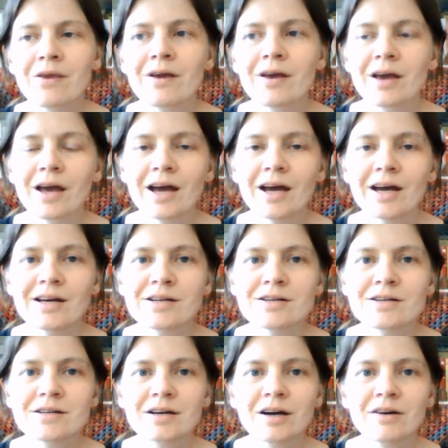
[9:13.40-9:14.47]
and
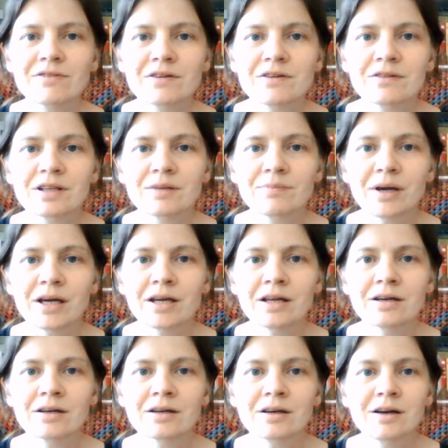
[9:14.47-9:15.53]
I've definitely
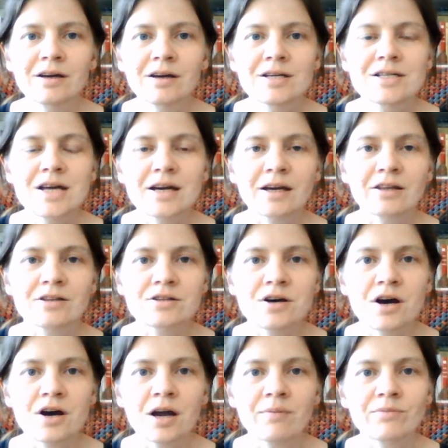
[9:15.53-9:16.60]
been taking the
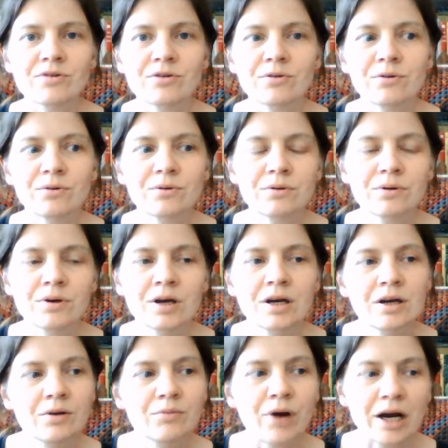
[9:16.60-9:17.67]
time to
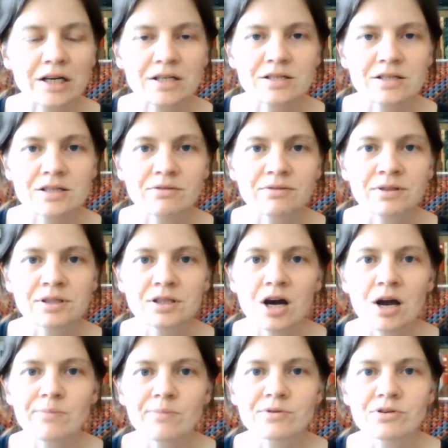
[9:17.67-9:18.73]
practice different
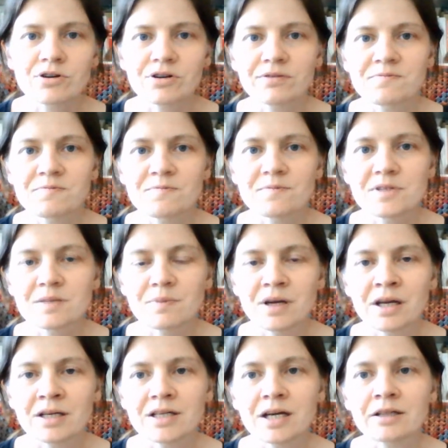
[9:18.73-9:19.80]
types of spinning
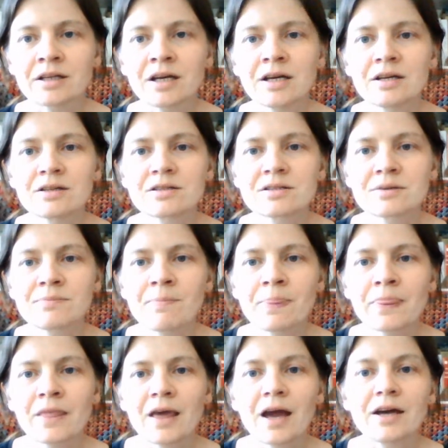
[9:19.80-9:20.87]
techniques,
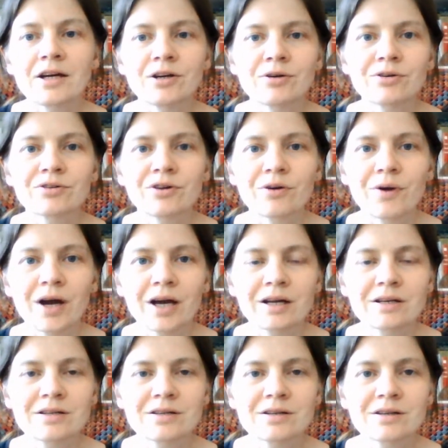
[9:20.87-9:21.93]
and I also had
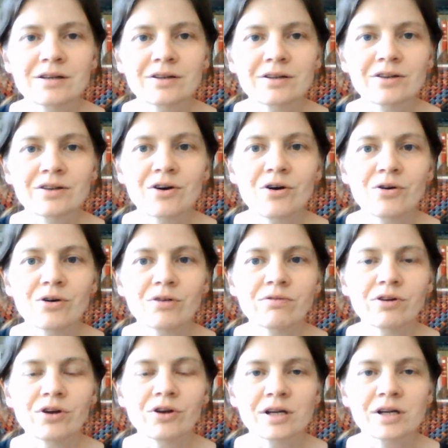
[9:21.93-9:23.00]
the goal of
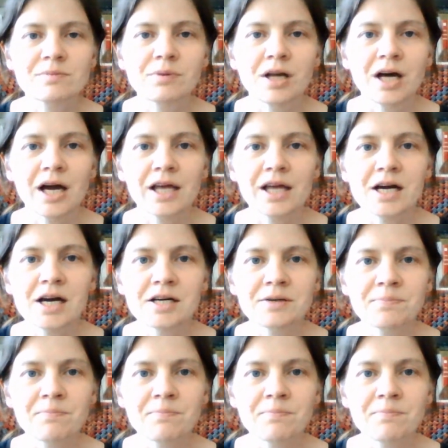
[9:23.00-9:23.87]
learning to ply yarn,